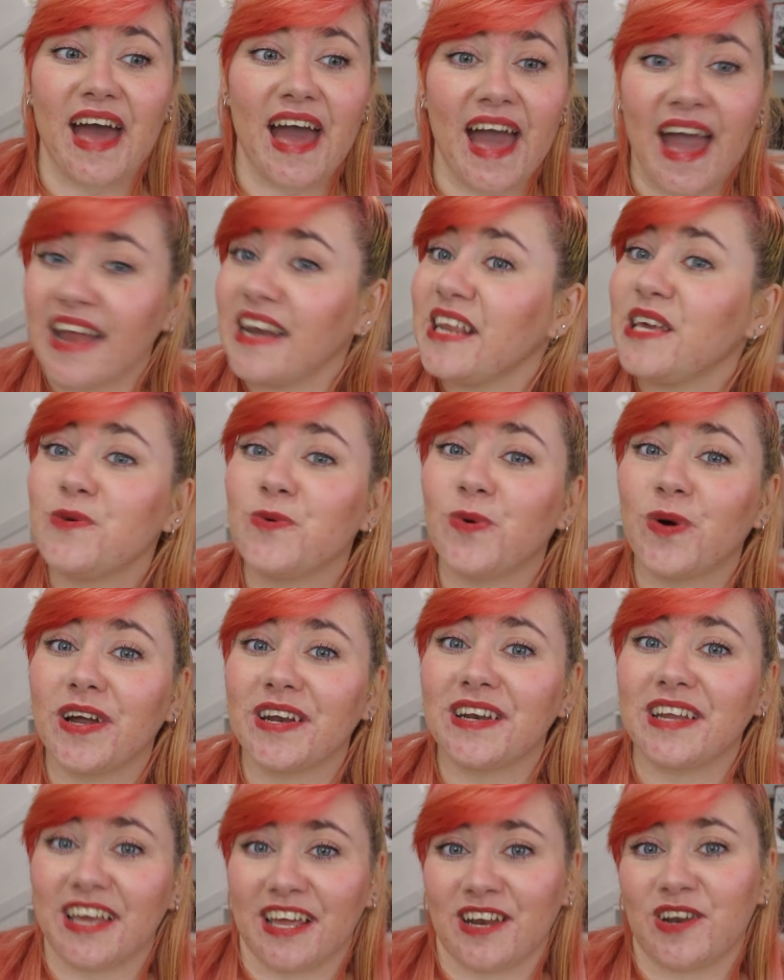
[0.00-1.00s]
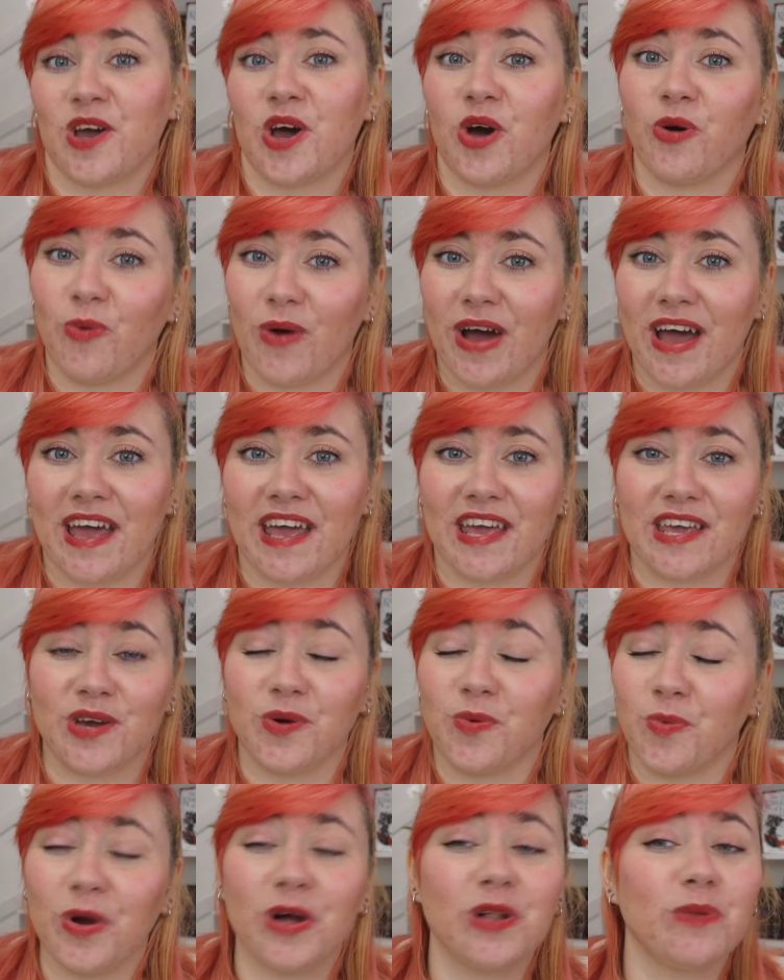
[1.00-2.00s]
anyone in her way
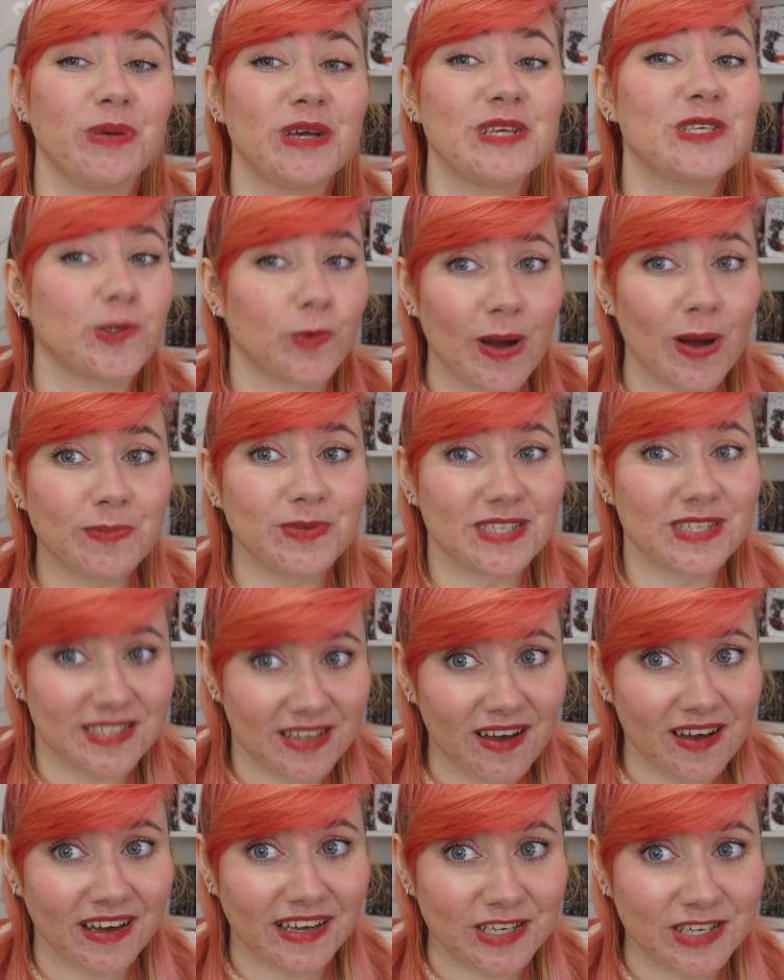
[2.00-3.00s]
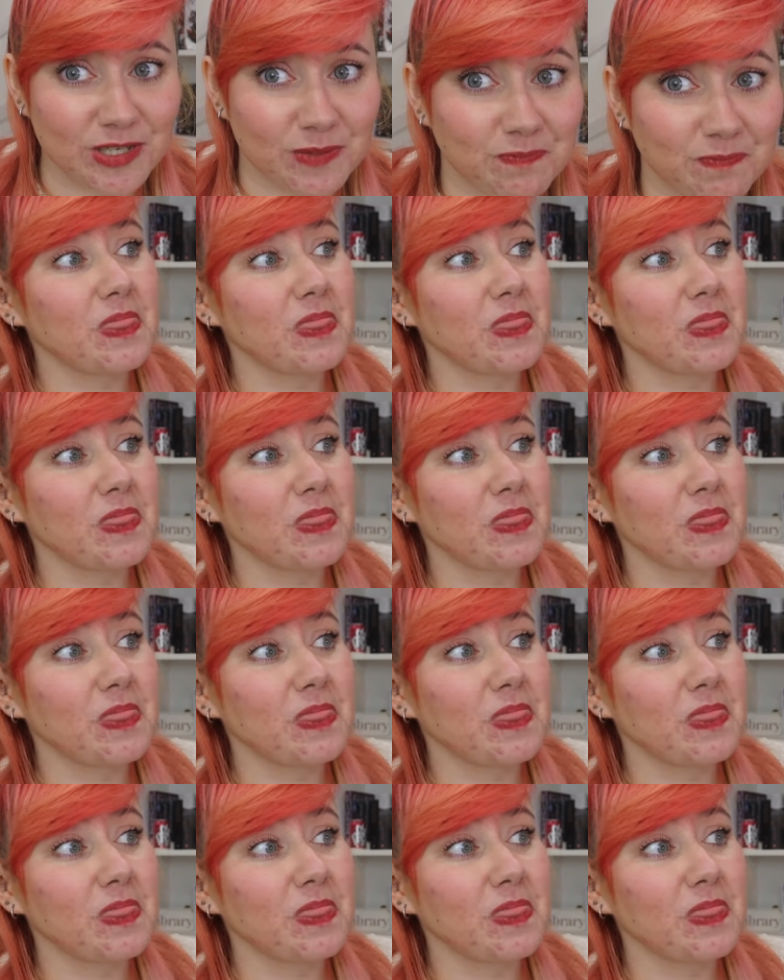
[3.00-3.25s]
will be swept aside.